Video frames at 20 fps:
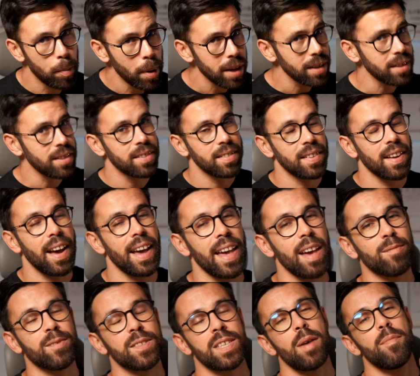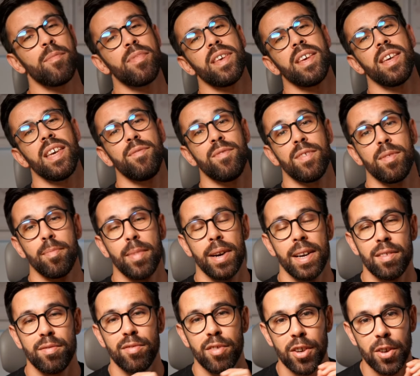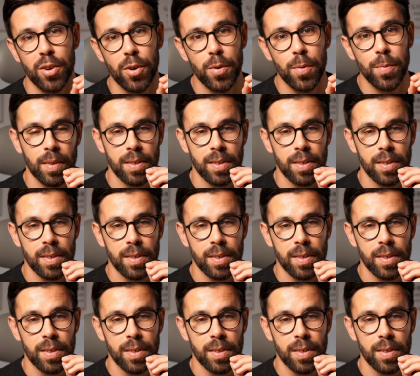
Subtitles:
But I have something even better for you.